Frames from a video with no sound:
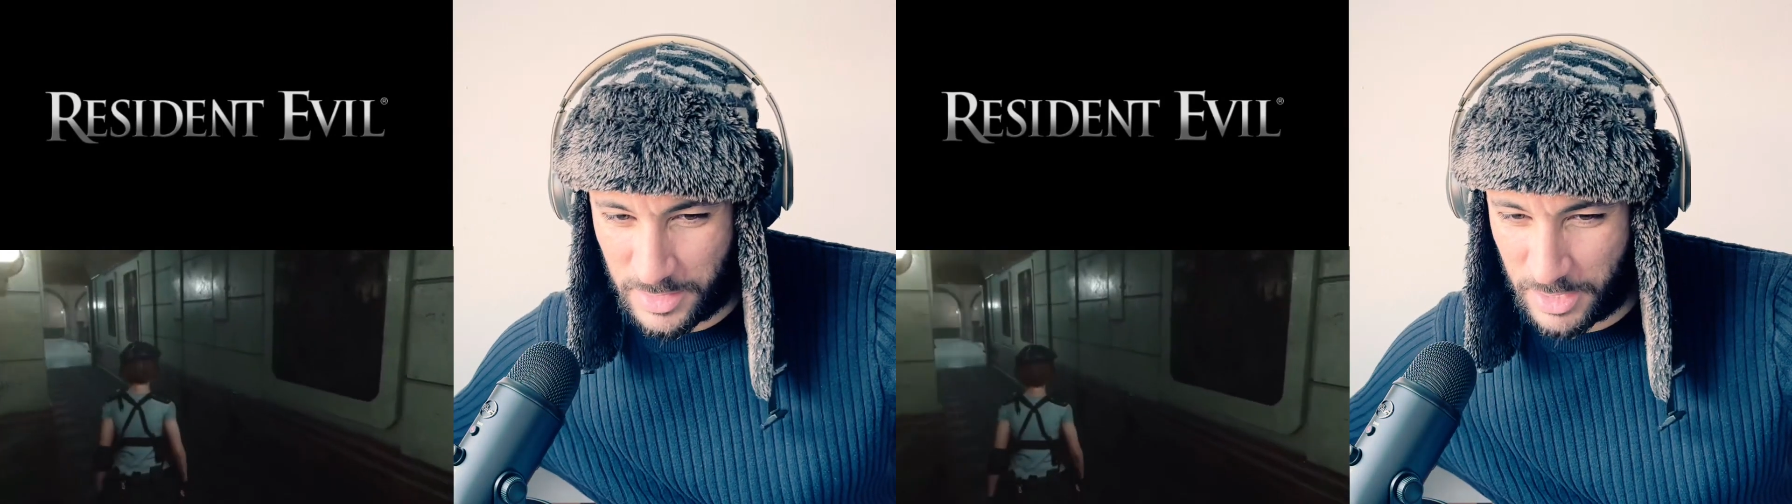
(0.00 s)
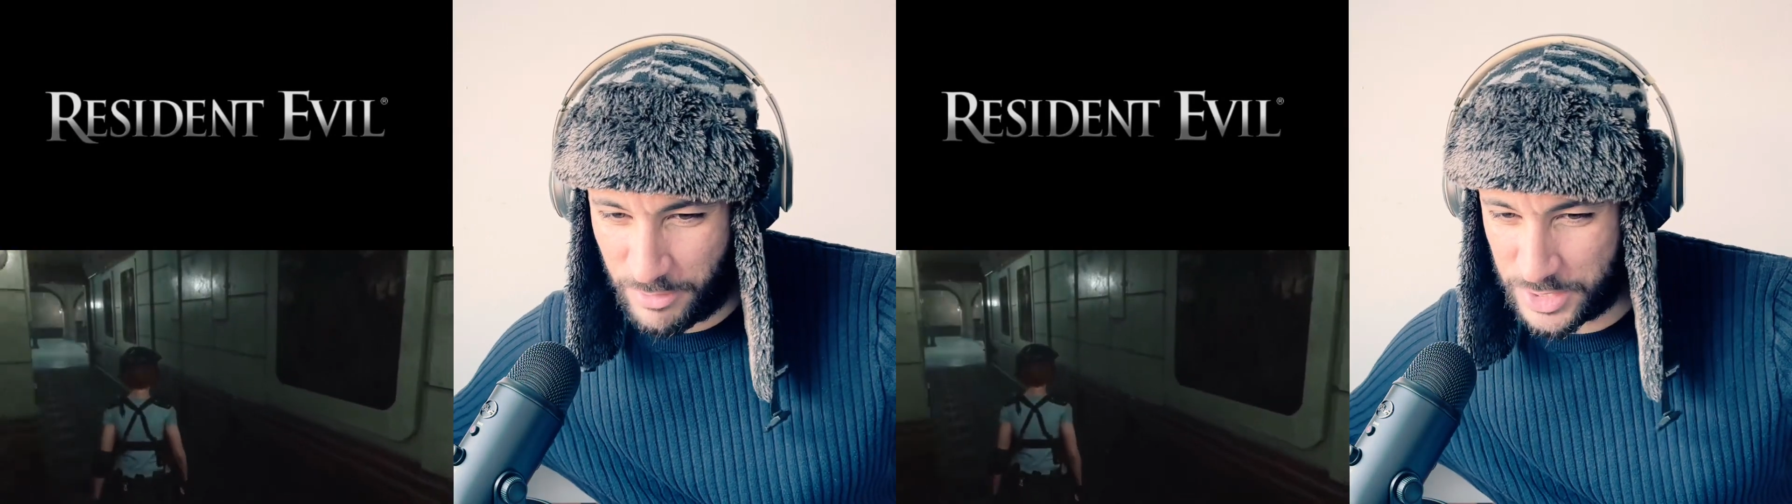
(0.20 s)

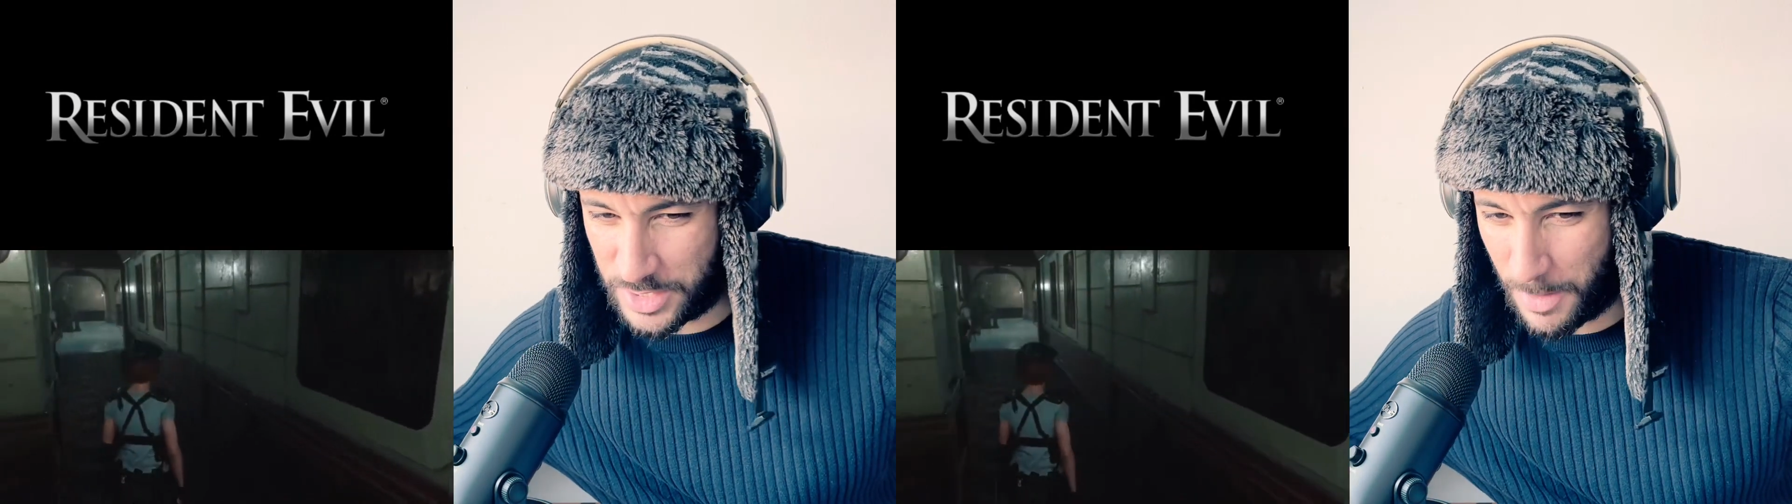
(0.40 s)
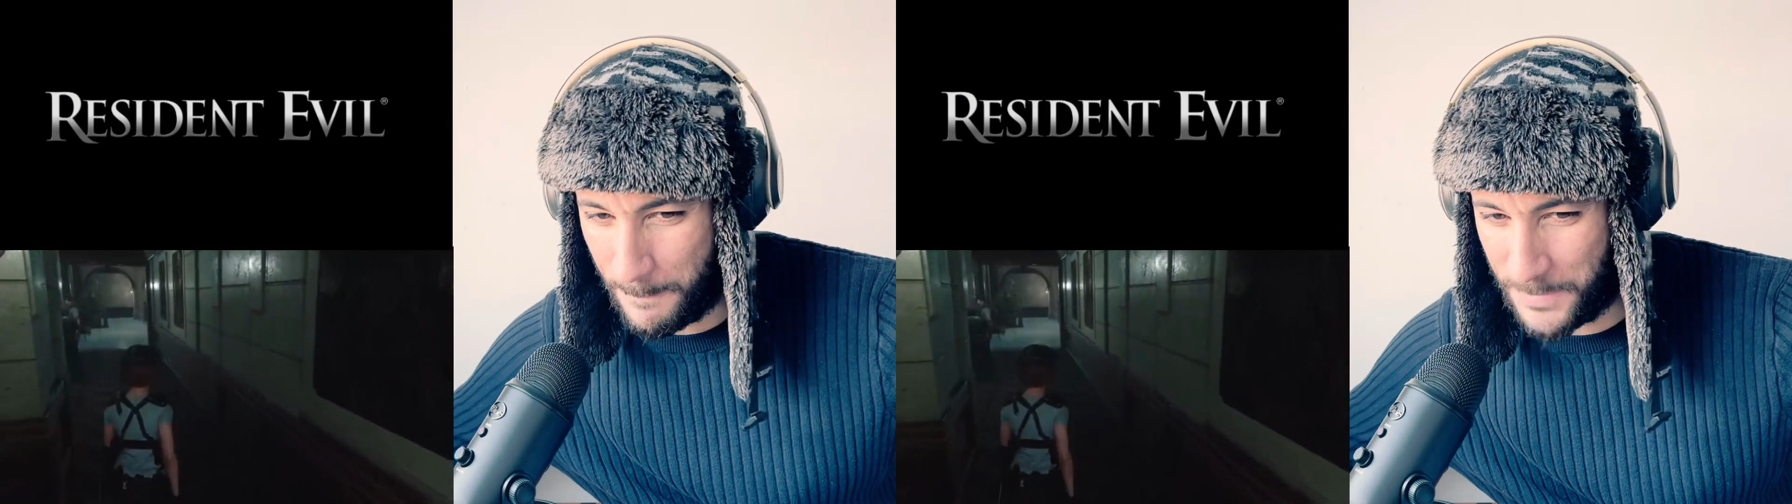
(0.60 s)

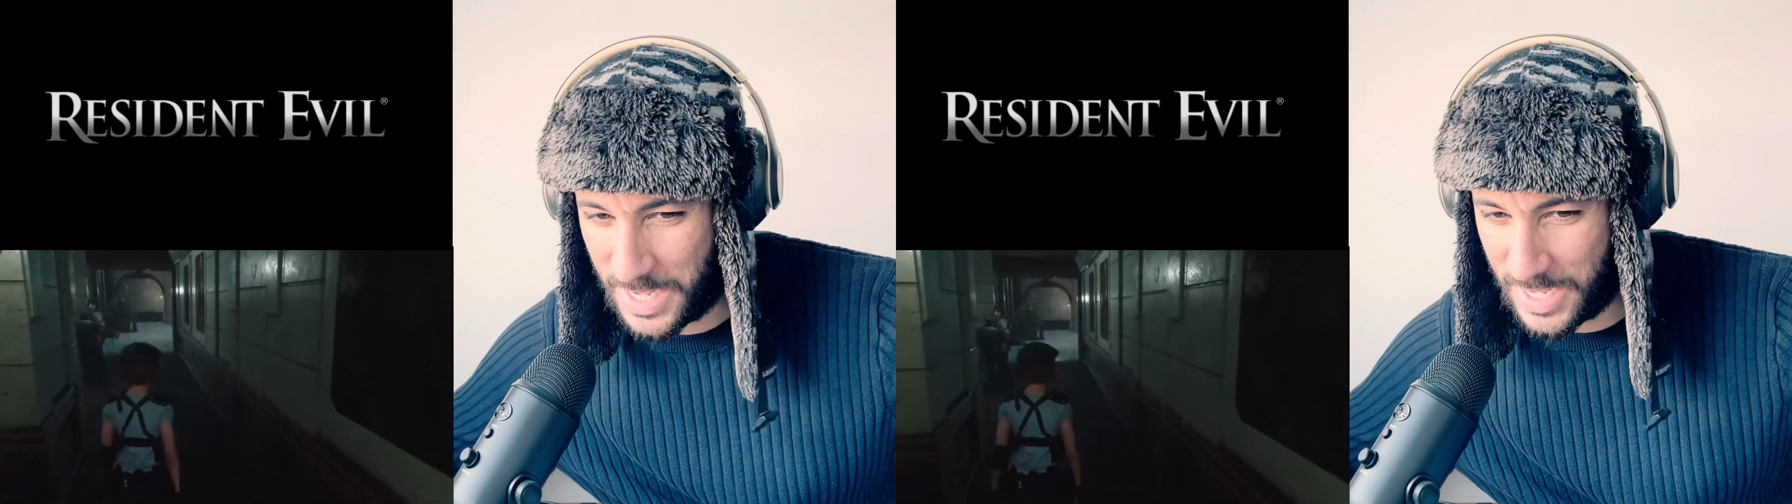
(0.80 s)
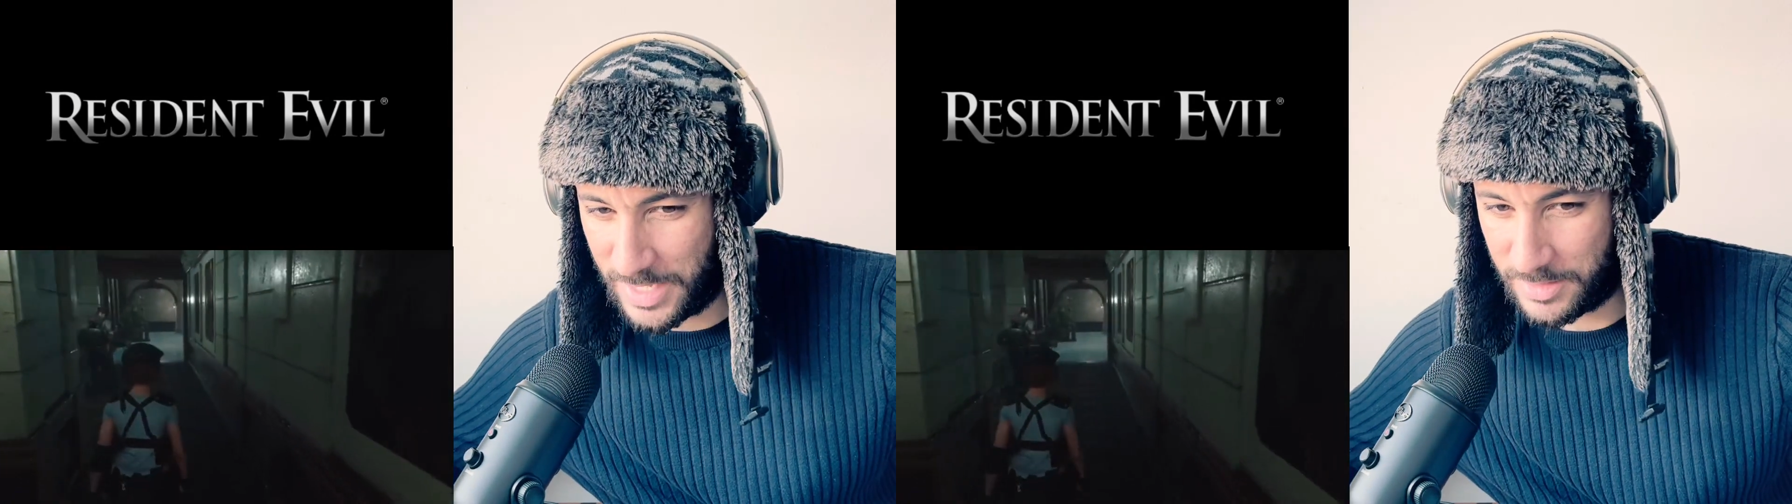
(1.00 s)
Decorations are
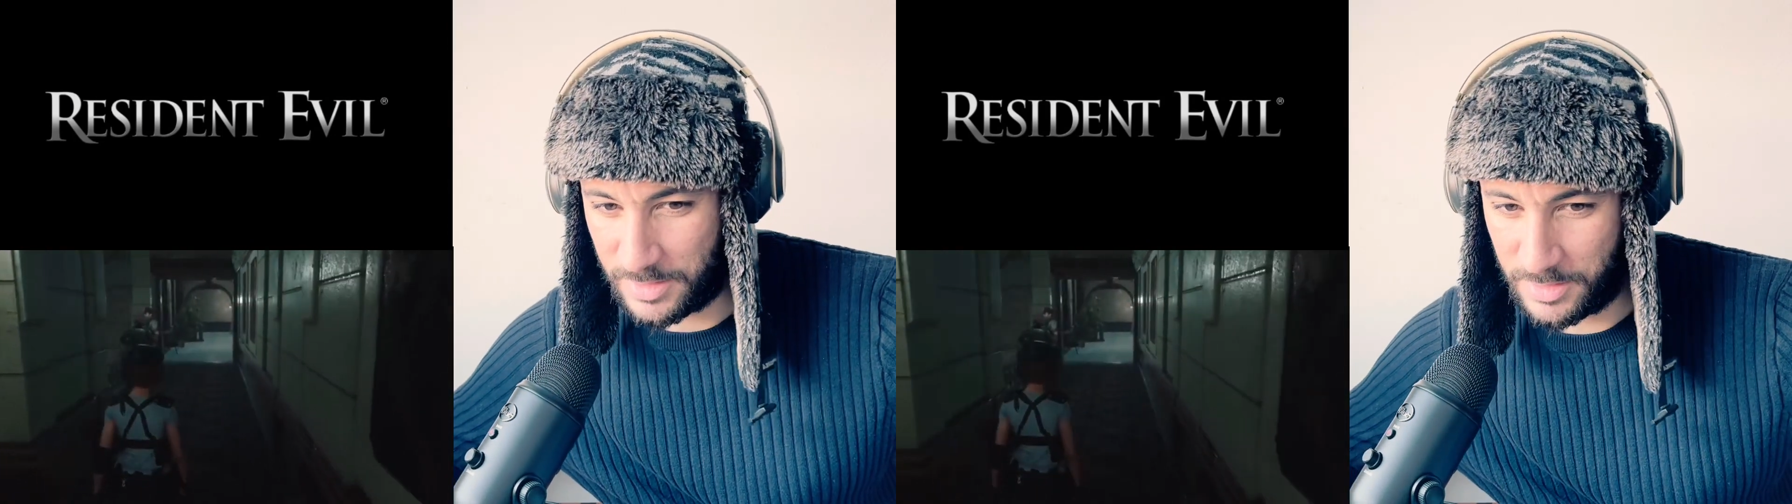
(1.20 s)
bad.